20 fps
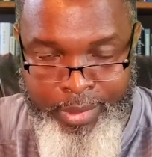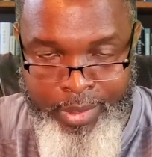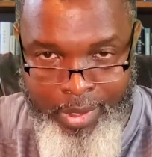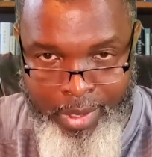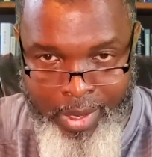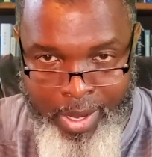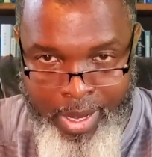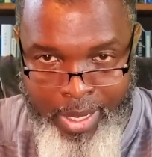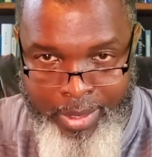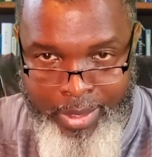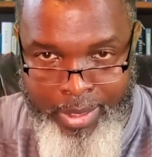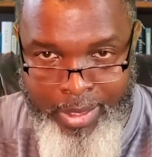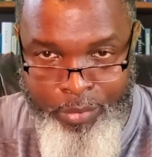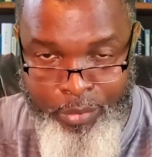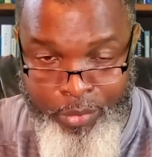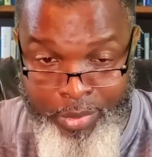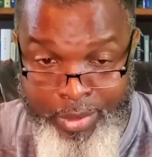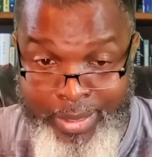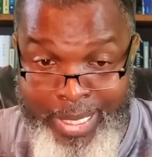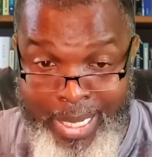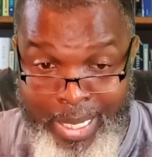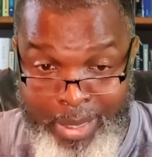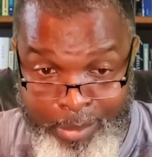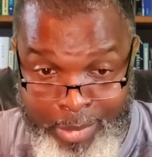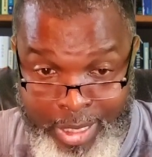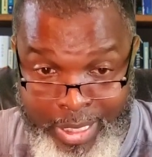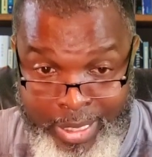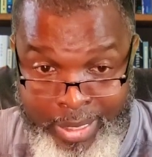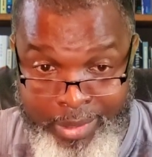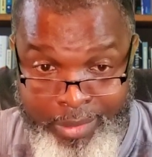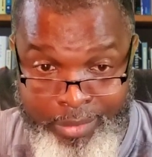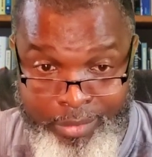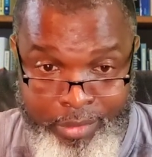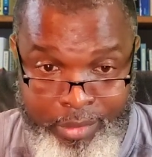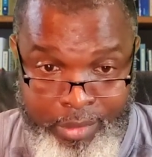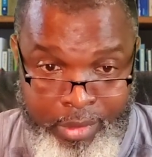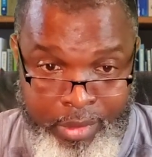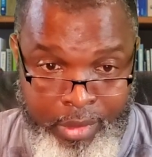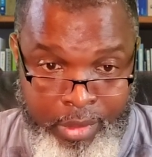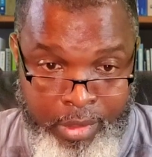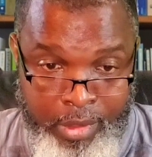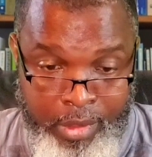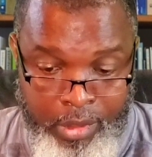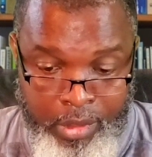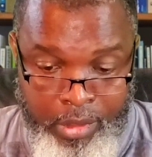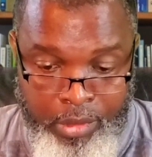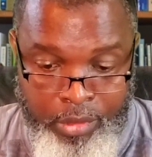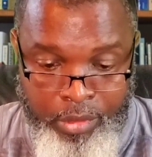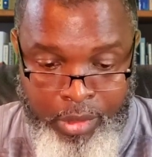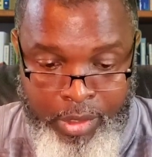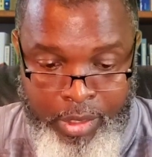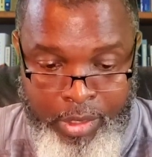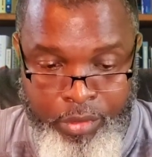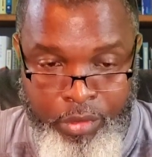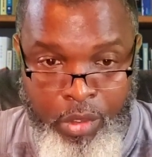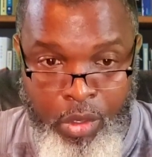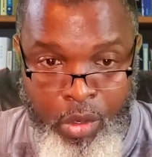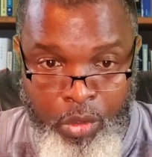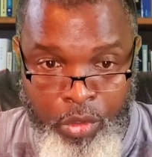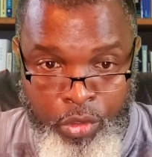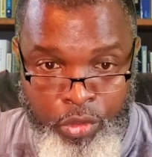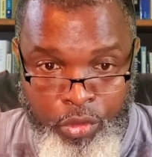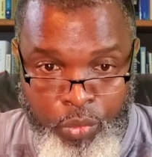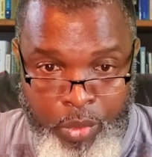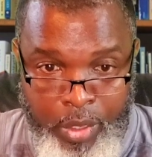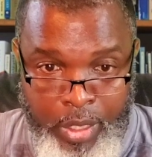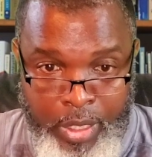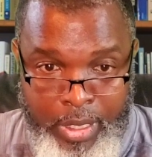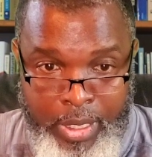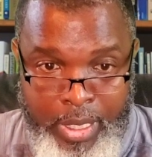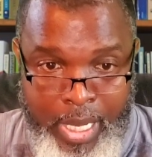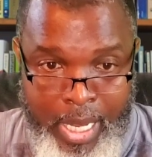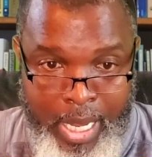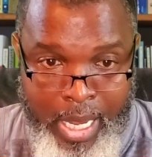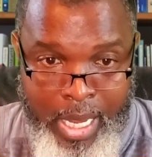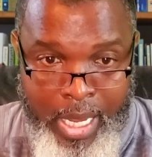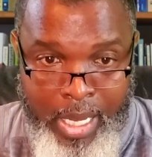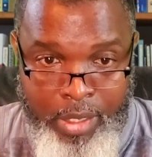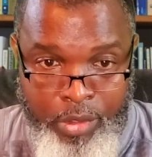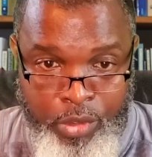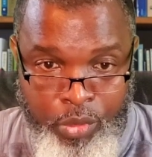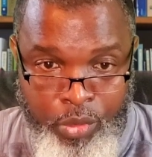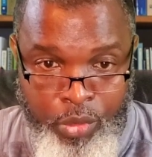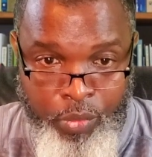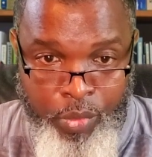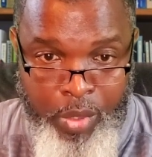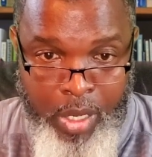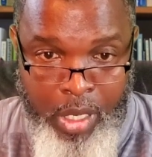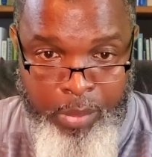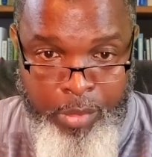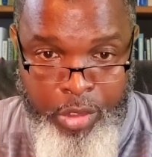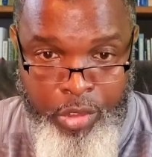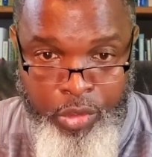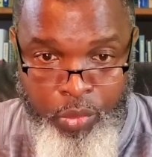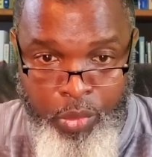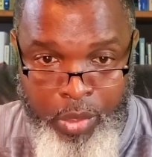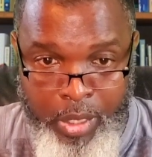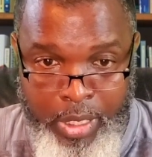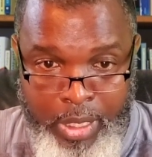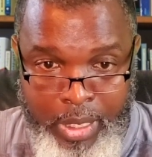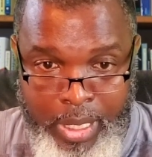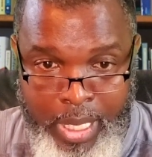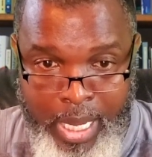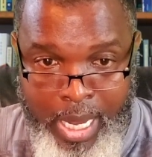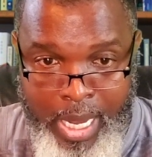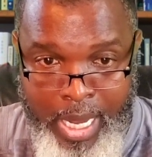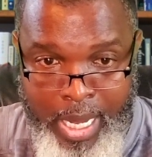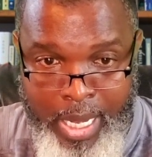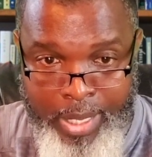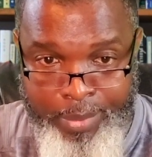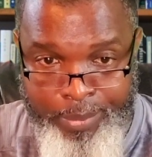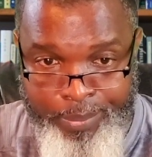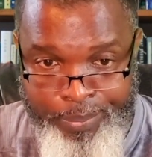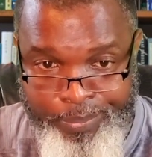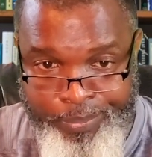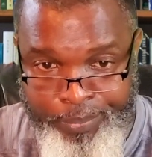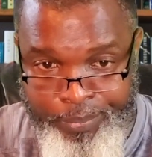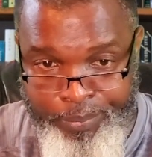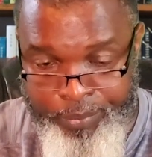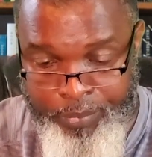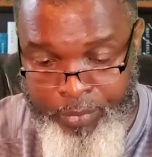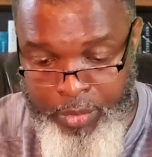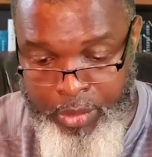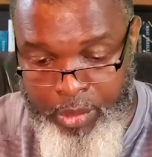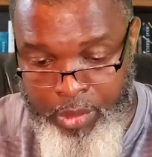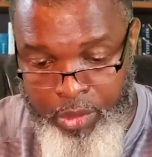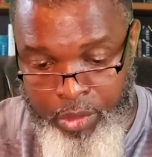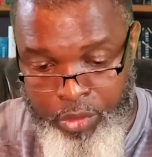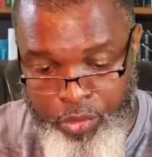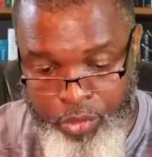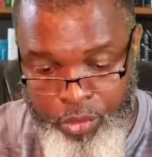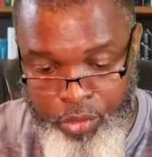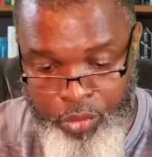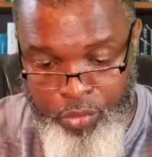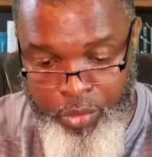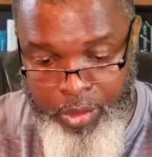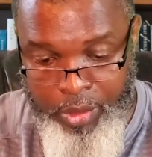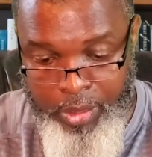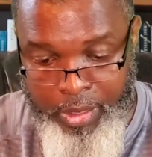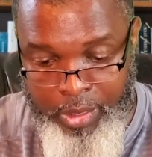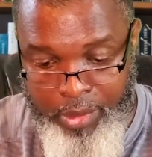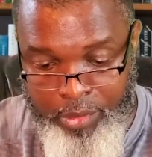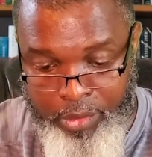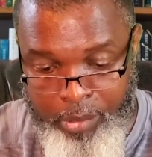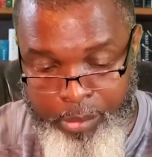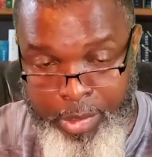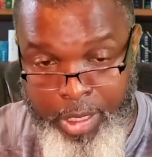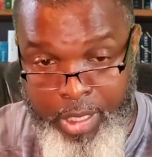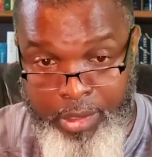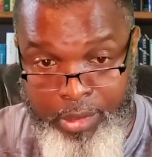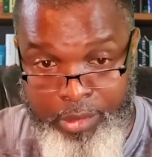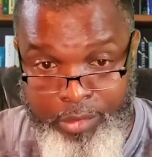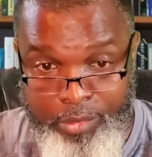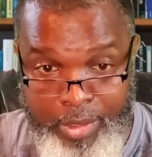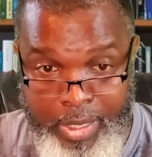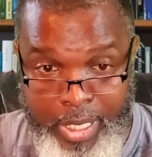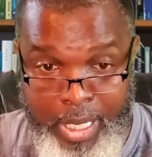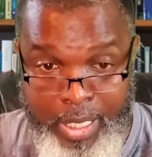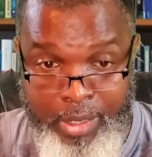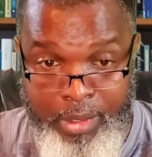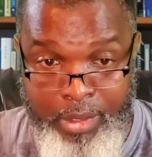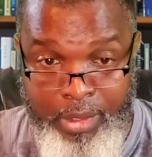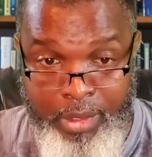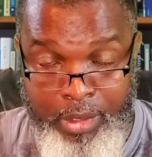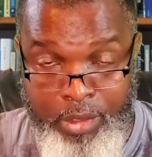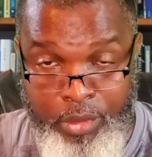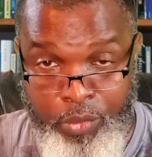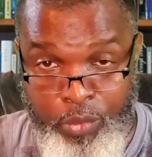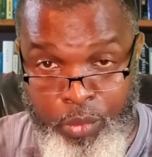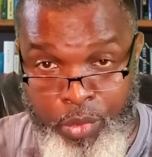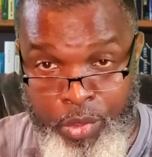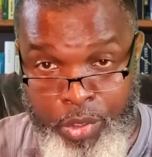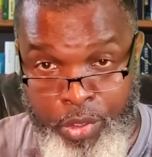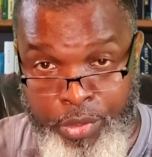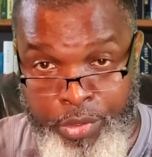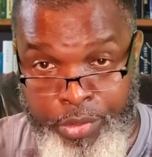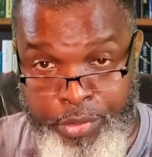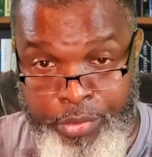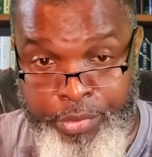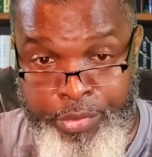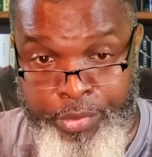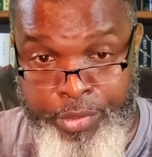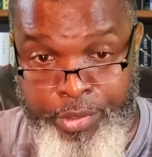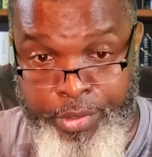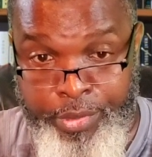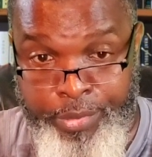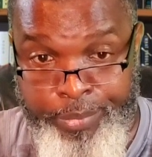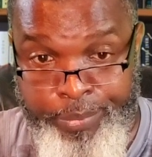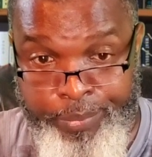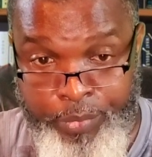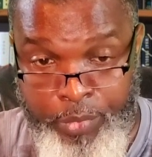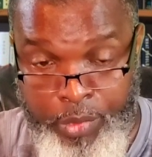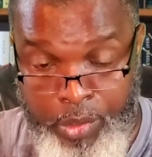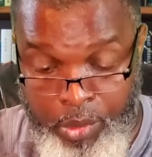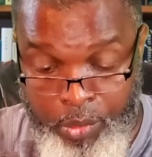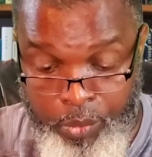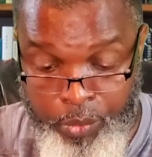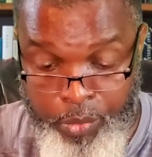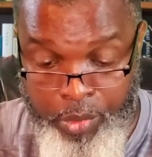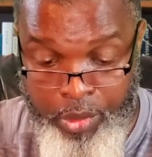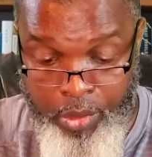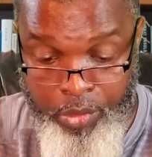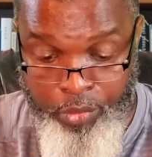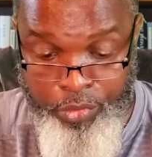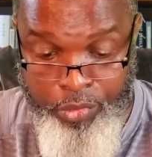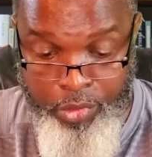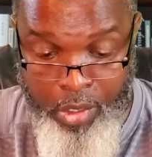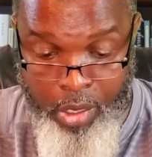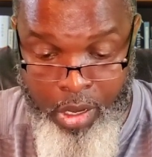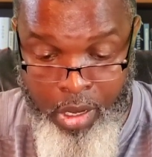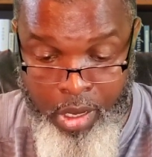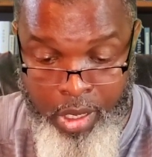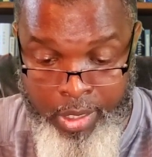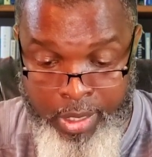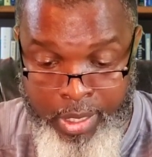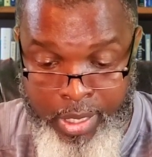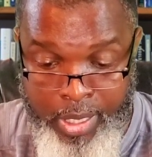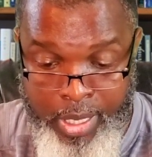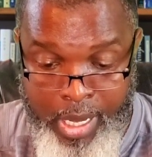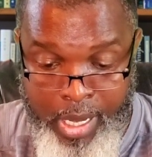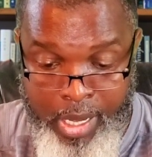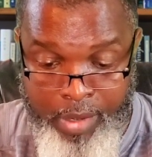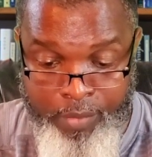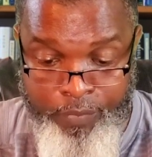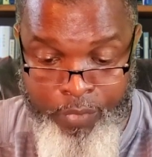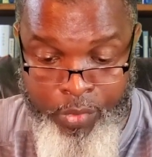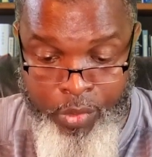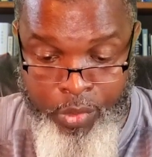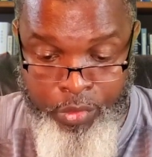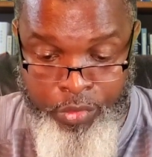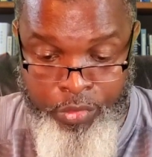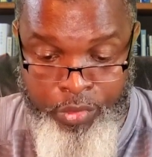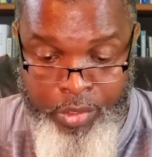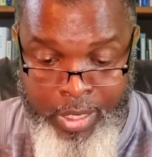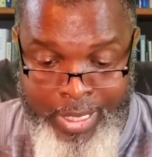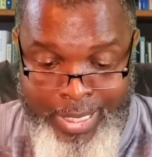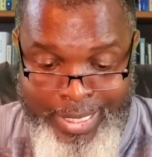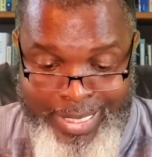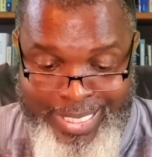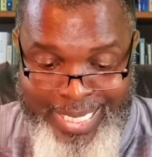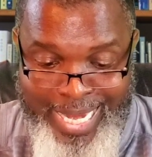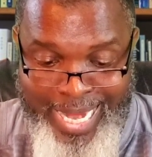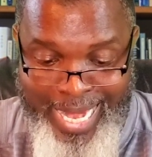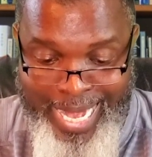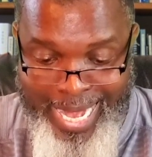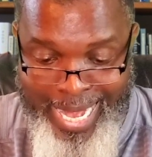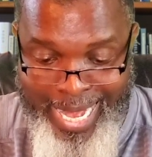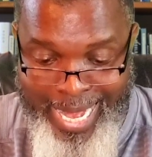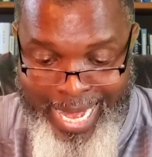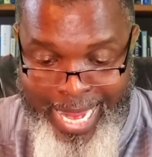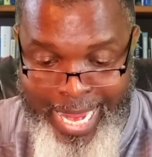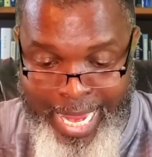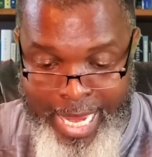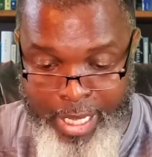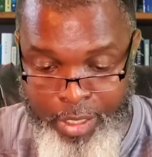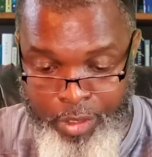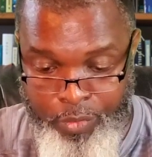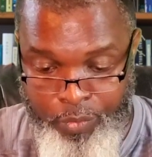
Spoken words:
All right, that's what that means. So let's go to 29, Deuteronomy 29, so you can get some understanding of this word. We're gonna start at verse 10.